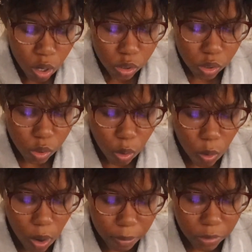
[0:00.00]

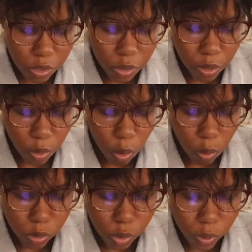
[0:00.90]
so I'm just gonna
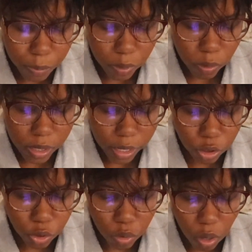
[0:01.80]
go to it because I
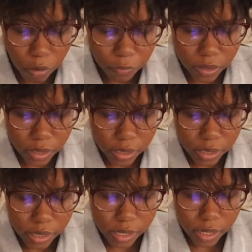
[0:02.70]
drafted
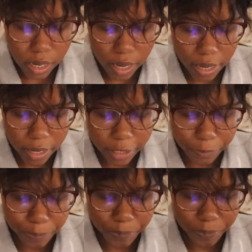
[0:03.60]
it.
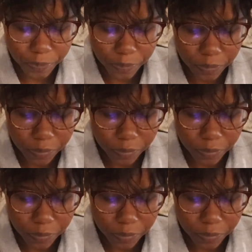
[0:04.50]
Um,